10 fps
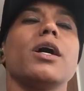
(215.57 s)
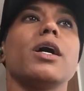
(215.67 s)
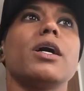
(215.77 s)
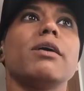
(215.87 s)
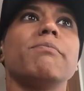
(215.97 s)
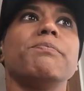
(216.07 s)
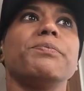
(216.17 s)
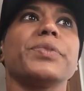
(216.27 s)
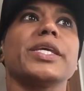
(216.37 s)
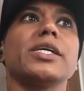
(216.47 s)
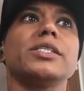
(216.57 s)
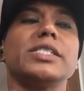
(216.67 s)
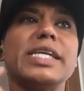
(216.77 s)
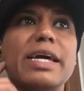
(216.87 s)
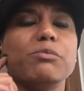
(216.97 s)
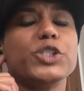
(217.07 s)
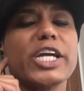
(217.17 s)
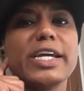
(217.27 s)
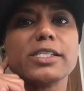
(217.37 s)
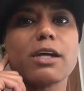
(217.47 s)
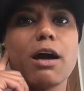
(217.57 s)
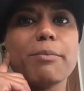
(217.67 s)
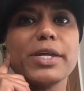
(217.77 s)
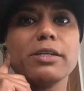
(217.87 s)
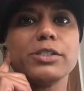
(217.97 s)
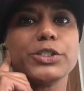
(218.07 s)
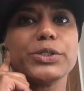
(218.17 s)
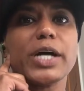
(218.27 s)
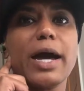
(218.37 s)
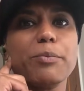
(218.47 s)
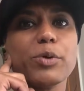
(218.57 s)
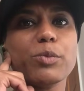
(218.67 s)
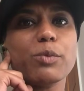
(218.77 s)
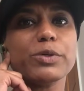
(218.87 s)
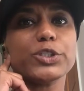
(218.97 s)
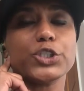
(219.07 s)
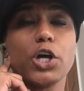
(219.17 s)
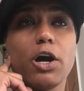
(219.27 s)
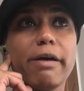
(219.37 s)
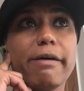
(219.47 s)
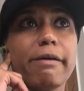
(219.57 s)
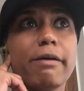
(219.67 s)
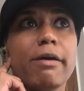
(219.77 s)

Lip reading: TMJ is common due to hypermobile jaw,